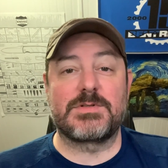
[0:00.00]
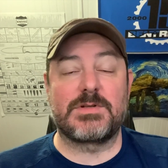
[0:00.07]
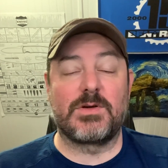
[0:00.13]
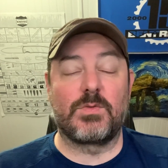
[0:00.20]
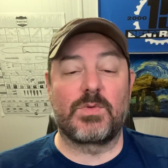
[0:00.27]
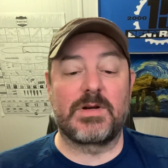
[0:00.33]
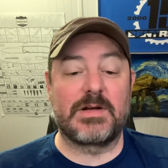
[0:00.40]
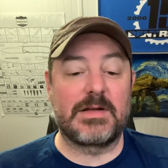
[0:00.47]

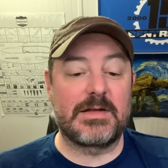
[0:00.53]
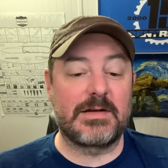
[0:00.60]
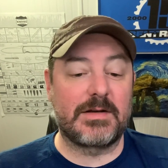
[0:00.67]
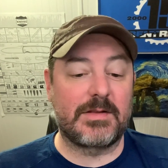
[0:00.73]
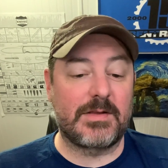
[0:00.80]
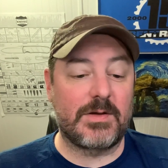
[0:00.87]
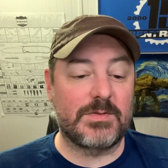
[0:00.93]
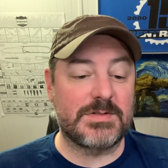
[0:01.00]
So we're going to get
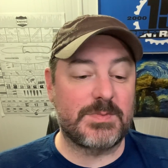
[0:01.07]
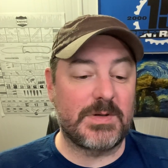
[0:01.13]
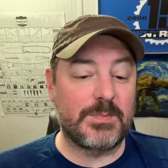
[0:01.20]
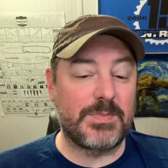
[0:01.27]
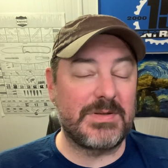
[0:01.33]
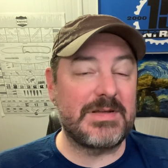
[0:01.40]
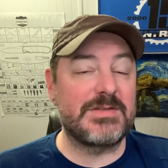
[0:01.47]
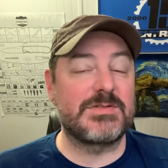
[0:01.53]
into those.
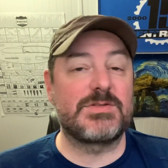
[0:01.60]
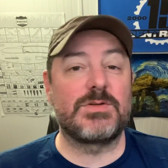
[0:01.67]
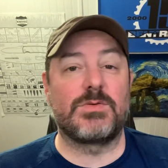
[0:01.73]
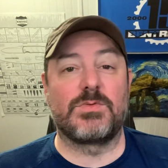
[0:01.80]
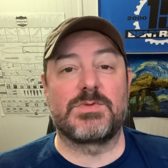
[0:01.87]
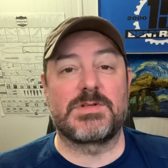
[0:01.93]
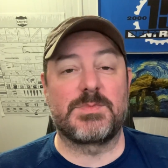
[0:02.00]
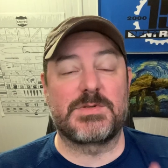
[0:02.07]
But please
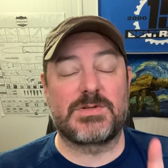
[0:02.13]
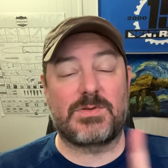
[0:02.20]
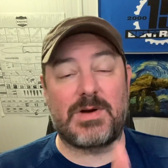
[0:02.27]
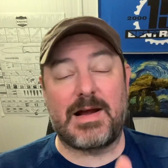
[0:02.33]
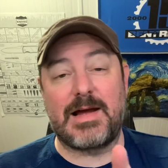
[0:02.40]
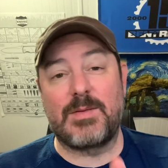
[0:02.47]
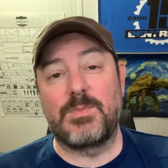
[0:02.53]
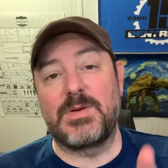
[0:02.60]
do
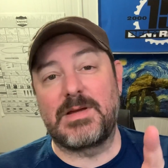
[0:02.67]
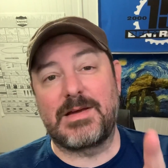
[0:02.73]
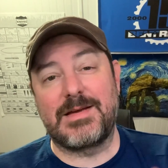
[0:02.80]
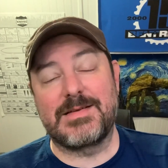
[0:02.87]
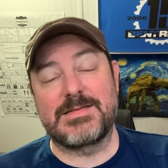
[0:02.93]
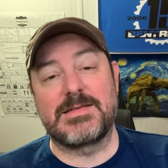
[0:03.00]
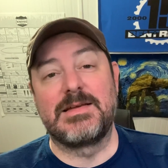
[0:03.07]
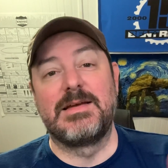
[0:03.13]
subscribe, because